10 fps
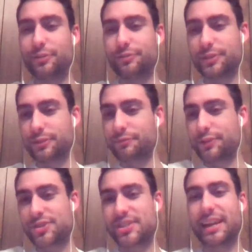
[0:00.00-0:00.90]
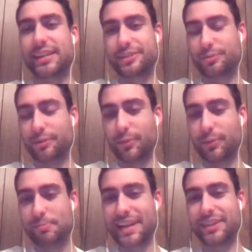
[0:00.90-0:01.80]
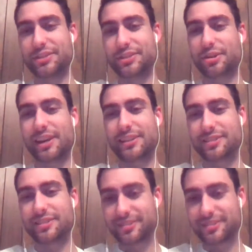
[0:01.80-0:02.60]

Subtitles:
field. Good for science. We're making strides.